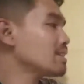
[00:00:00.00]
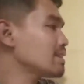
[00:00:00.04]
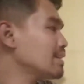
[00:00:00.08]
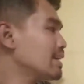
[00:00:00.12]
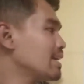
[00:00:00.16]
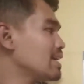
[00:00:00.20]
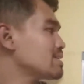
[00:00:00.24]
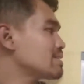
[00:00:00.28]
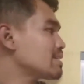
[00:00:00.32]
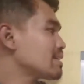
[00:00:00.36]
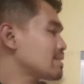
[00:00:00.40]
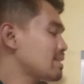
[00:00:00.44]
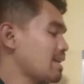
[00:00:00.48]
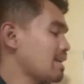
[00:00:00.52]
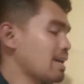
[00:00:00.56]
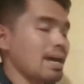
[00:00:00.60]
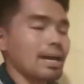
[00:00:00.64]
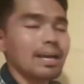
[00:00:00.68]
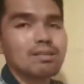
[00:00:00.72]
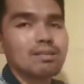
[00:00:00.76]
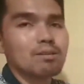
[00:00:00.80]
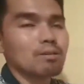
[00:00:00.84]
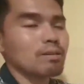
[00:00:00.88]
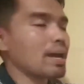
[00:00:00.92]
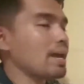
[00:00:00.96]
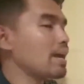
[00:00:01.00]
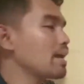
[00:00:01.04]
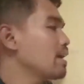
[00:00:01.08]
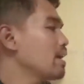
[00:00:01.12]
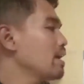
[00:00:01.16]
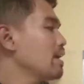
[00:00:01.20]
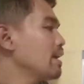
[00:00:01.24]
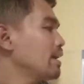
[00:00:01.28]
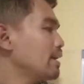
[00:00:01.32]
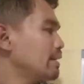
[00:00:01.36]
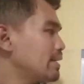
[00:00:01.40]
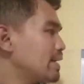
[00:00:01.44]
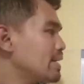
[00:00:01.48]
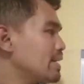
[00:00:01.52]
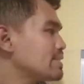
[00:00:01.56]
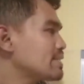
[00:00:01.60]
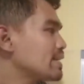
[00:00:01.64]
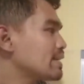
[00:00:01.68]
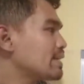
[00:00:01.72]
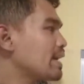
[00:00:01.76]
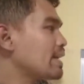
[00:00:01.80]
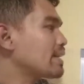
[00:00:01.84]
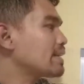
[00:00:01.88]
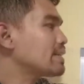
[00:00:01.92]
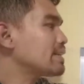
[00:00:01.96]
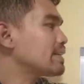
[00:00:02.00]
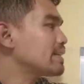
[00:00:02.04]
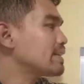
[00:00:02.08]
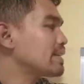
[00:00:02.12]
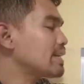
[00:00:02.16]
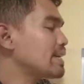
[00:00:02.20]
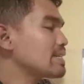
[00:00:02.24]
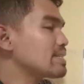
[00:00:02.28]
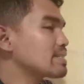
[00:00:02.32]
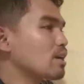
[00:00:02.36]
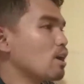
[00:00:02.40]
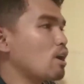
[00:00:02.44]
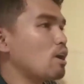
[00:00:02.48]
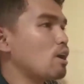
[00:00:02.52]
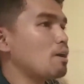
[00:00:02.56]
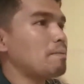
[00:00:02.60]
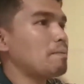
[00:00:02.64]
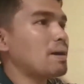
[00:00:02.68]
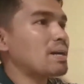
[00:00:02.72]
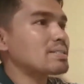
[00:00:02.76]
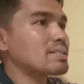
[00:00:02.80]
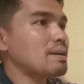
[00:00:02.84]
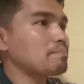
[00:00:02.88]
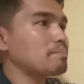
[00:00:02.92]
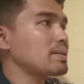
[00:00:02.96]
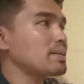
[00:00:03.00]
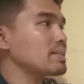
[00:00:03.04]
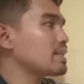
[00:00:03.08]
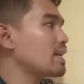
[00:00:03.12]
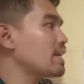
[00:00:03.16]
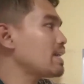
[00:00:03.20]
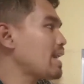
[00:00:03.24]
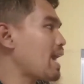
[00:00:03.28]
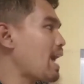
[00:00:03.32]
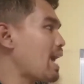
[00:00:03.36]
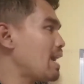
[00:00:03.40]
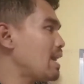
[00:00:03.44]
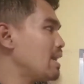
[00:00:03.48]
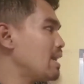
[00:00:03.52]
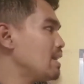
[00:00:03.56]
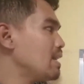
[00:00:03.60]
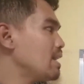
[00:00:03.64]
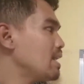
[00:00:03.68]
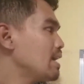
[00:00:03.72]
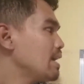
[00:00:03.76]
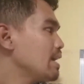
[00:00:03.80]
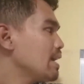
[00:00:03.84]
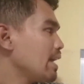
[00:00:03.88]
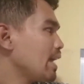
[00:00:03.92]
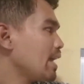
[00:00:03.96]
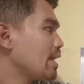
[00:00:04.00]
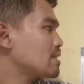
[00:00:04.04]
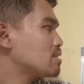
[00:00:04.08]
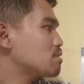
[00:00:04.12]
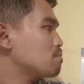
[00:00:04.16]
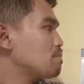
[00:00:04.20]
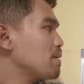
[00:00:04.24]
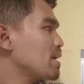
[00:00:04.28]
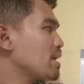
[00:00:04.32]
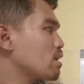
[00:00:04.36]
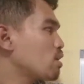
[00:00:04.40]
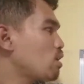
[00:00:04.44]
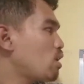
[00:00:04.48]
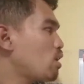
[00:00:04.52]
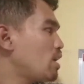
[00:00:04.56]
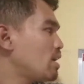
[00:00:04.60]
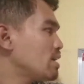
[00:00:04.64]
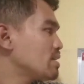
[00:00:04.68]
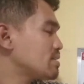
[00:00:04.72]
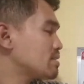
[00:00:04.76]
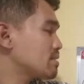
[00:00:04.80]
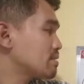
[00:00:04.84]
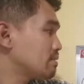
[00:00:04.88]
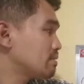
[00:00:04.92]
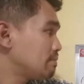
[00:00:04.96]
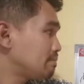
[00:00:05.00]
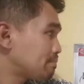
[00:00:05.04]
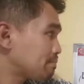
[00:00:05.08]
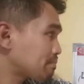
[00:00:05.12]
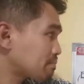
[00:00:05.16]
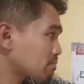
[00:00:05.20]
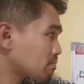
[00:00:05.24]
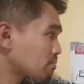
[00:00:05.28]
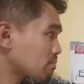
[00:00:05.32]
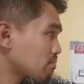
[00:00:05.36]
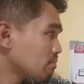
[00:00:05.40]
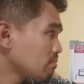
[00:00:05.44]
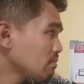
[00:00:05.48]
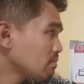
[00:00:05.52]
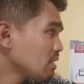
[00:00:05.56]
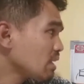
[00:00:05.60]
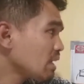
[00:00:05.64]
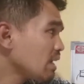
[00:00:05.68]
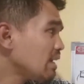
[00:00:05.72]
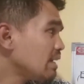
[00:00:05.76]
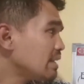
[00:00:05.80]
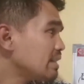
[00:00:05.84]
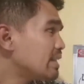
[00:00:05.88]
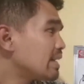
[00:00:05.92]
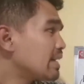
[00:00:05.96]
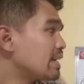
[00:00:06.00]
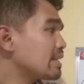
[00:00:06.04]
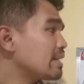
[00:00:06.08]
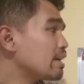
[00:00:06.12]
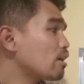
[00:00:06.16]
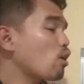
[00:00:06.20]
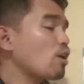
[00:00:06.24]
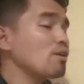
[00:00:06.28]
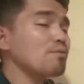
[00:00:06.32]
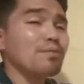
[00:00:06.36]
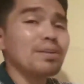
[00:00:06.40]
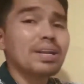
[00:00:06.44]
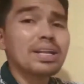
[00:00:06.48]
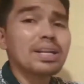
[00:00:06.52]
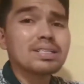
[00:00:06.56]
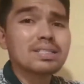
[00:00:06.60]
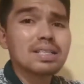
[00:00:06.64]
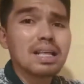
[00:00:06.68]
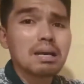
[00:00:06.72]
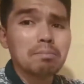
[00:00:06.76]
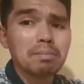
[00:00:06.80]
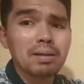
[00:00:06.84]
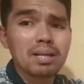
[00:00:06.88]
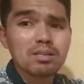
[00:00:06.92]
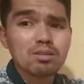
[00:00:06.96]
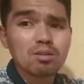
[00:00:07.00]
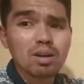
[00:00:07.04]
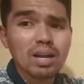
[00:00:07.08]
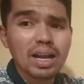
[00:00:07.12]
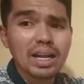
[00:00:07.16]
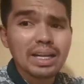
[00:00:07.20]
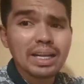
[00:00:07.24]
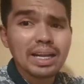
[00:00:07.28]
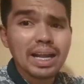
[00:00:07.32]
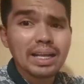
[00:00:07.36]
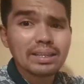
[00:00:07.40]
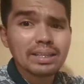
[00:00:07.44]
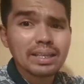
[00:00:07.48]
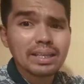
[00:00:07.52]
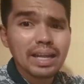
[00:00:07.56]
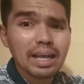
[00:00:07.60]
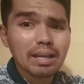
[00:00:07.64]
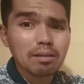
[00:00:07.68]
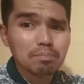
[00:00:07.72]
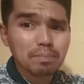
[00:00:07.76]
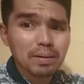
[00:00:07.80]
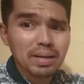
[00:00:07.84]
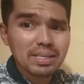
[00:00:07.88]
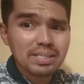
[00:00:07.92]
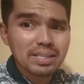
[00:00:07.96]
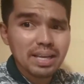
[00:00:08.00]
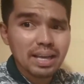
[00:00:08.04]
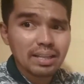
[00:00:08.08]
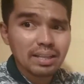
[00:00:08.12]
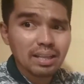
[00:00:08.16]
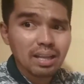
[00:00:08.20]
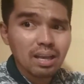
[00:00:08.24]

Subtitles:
It's okay. There's a greater risk of accepting the null. It's because the confidence level is already 99%.